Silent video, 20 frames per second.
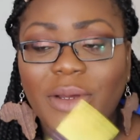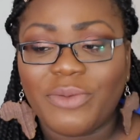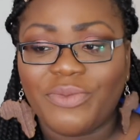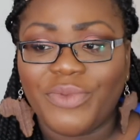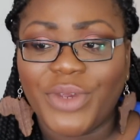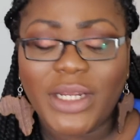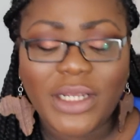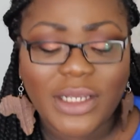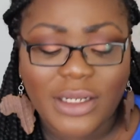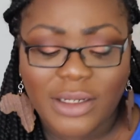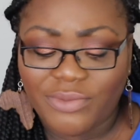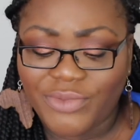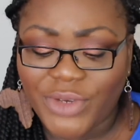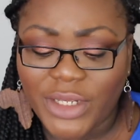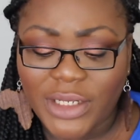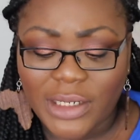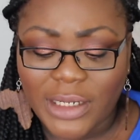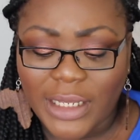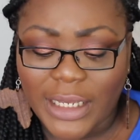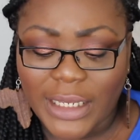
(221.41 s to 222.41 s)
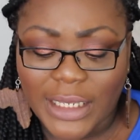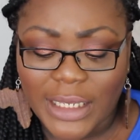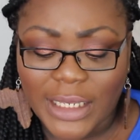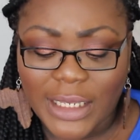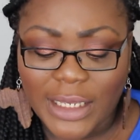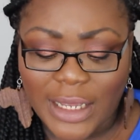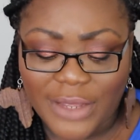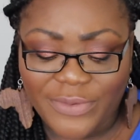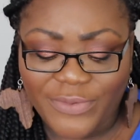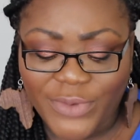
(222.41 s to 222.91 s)
Really like
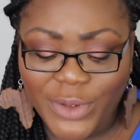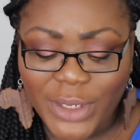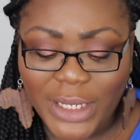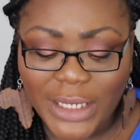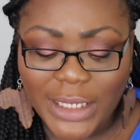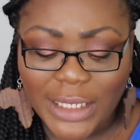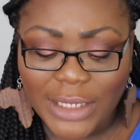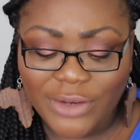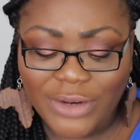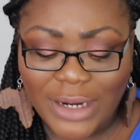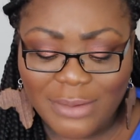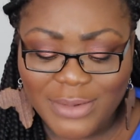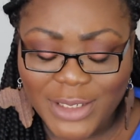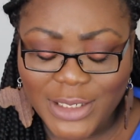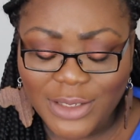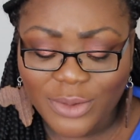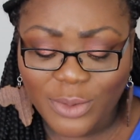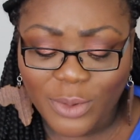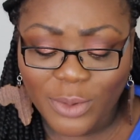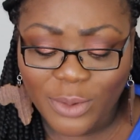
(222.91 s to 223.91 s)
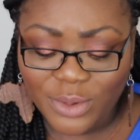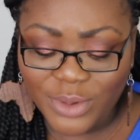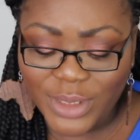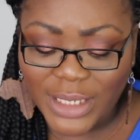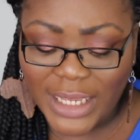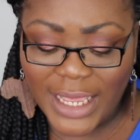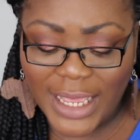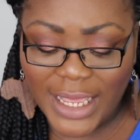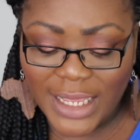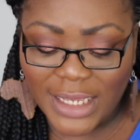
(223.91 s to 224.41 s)
it. I feel like it grabs all
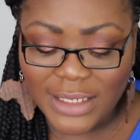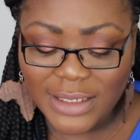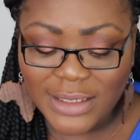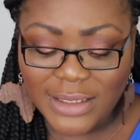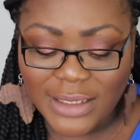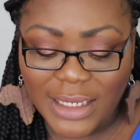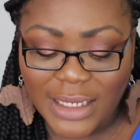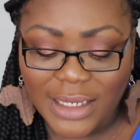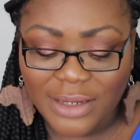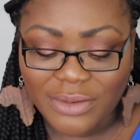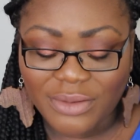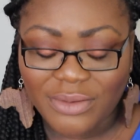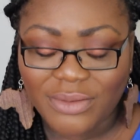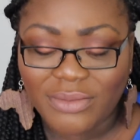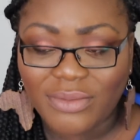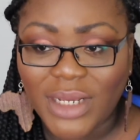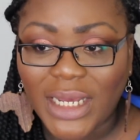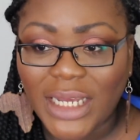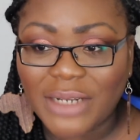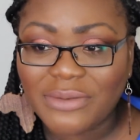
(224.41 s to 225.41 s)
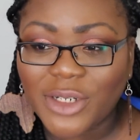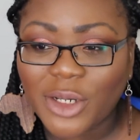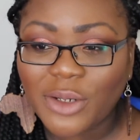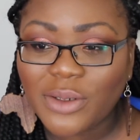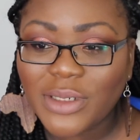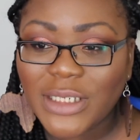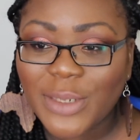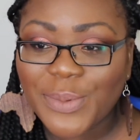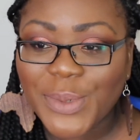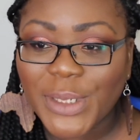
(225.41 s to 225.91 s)
the hairs. Like, I
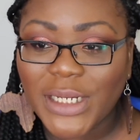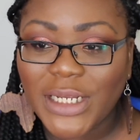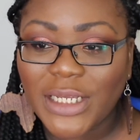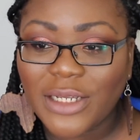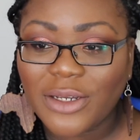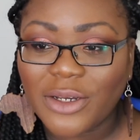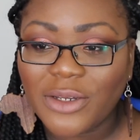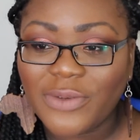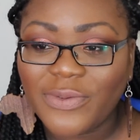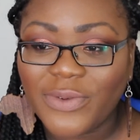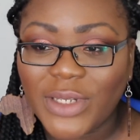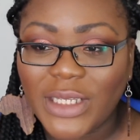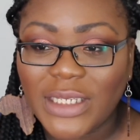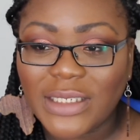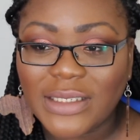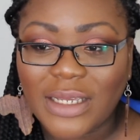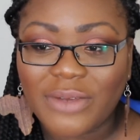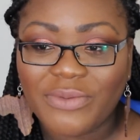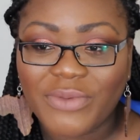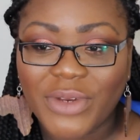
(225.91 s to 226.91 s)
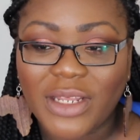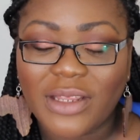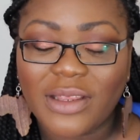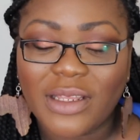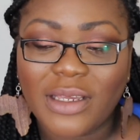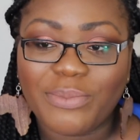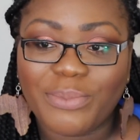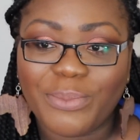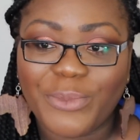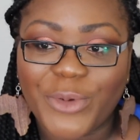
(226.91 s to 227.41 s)
don't typically go for these like really
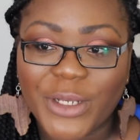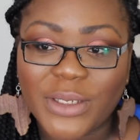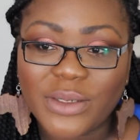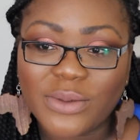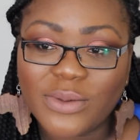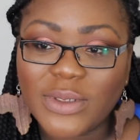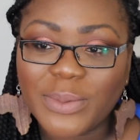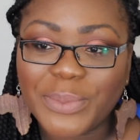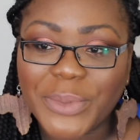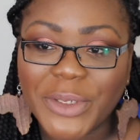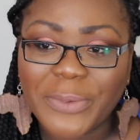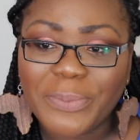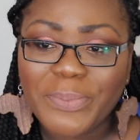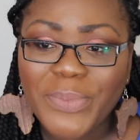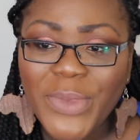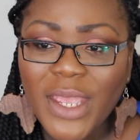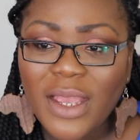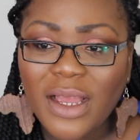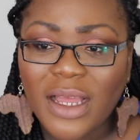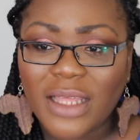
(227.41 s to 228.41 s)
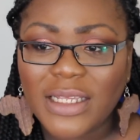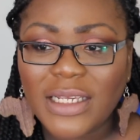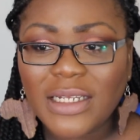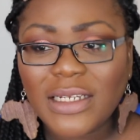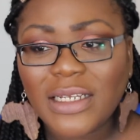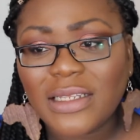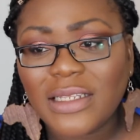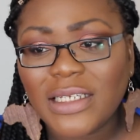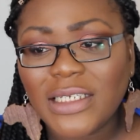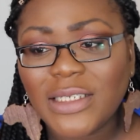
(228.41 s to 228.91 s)
thick bristles, but I think
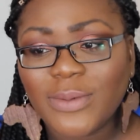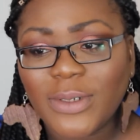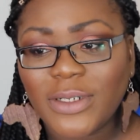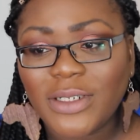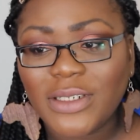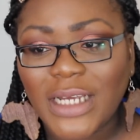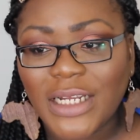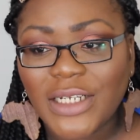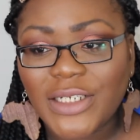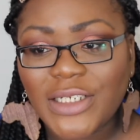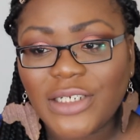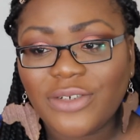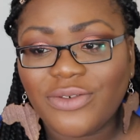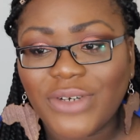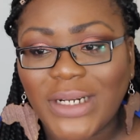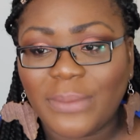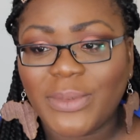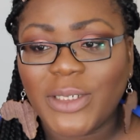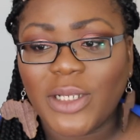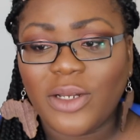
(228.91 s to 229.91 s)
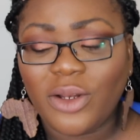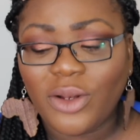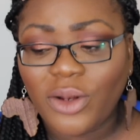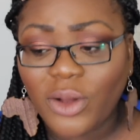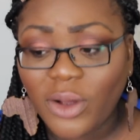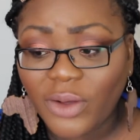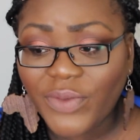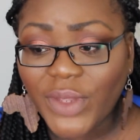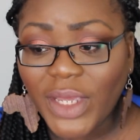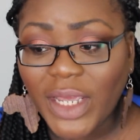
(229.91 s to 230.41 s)
that this one actually grabs a
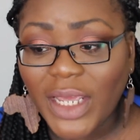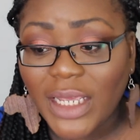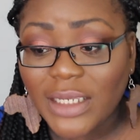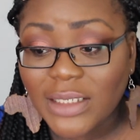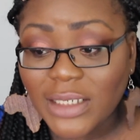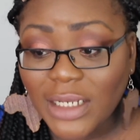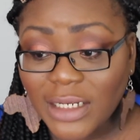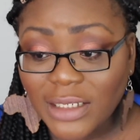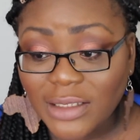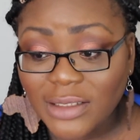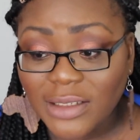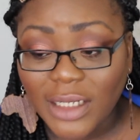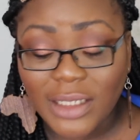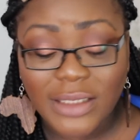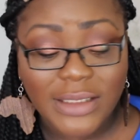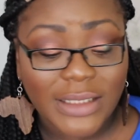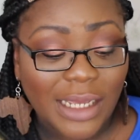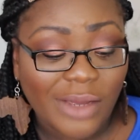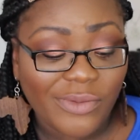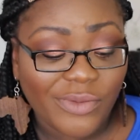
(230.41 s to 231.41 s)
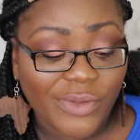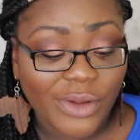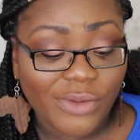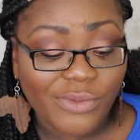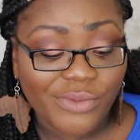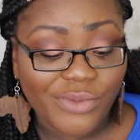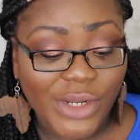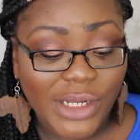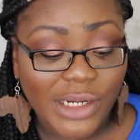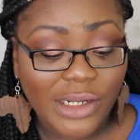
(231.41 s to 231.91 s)
lot of the hairs, and it does have a
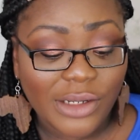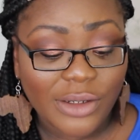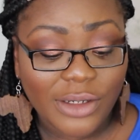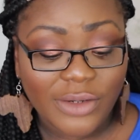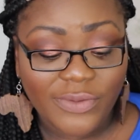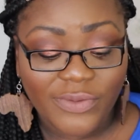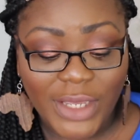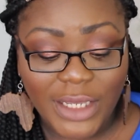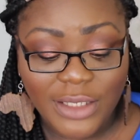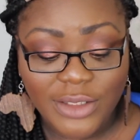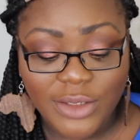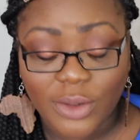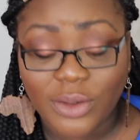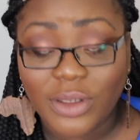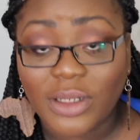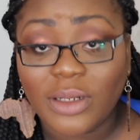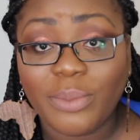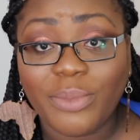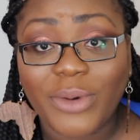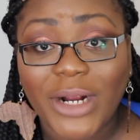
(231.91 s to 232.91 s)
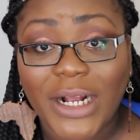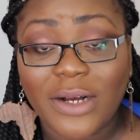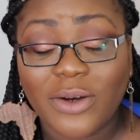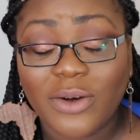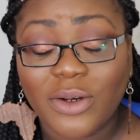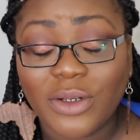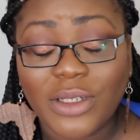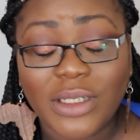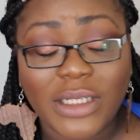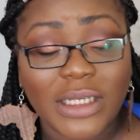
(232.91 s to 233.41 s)
really good effect on the brow,
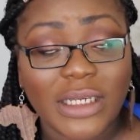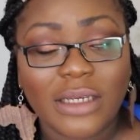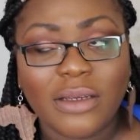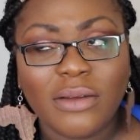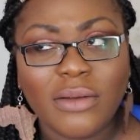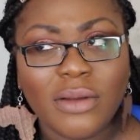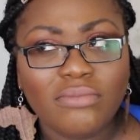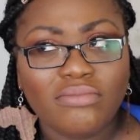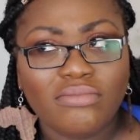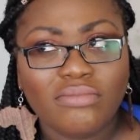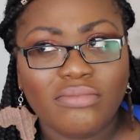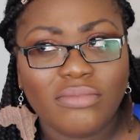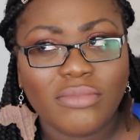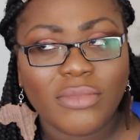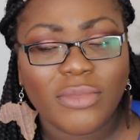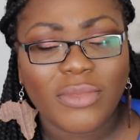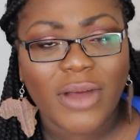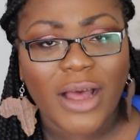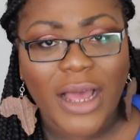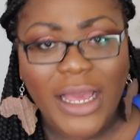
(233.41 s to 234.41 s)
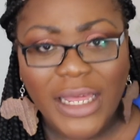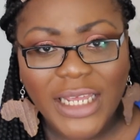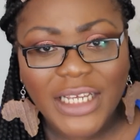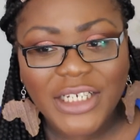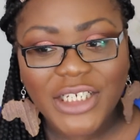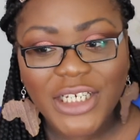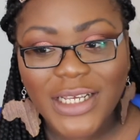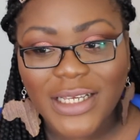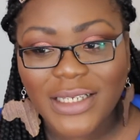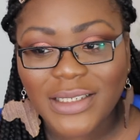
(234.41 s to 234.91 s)
on the
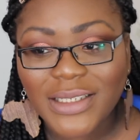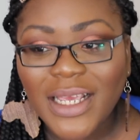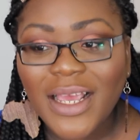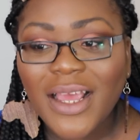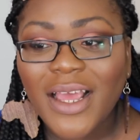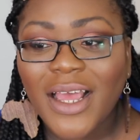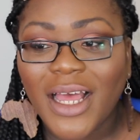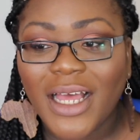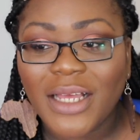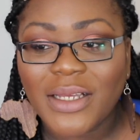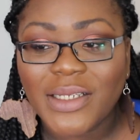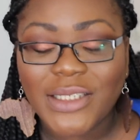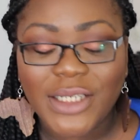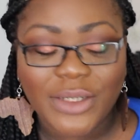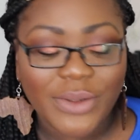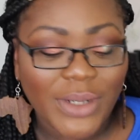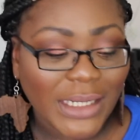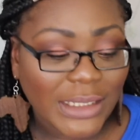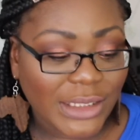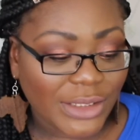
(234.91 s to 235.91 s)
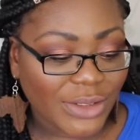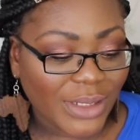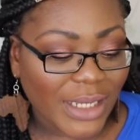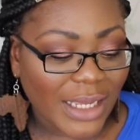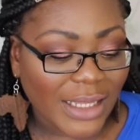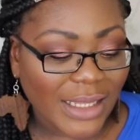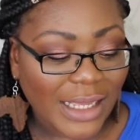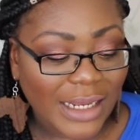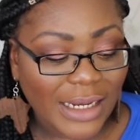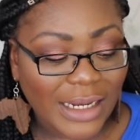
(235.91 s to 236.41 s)
eyelashes. So I do
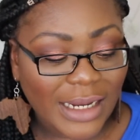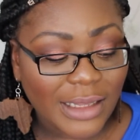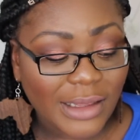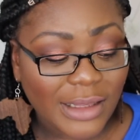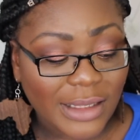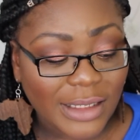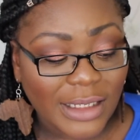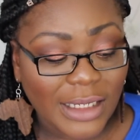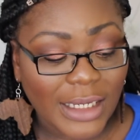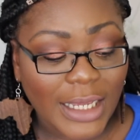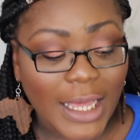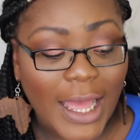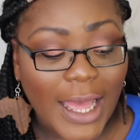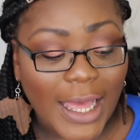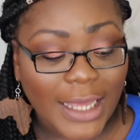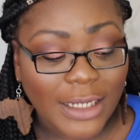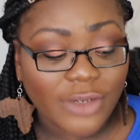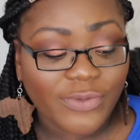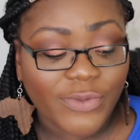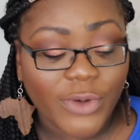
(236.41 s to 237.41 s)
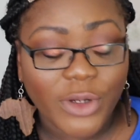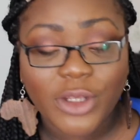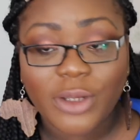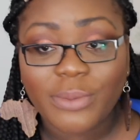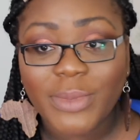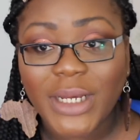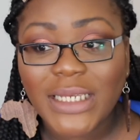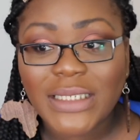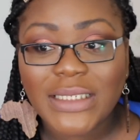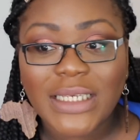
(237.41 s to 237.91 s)
get that lengthening and
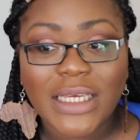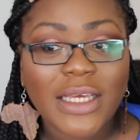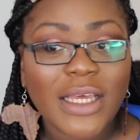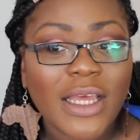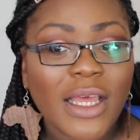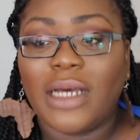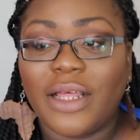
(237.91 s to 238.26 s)
volumizing.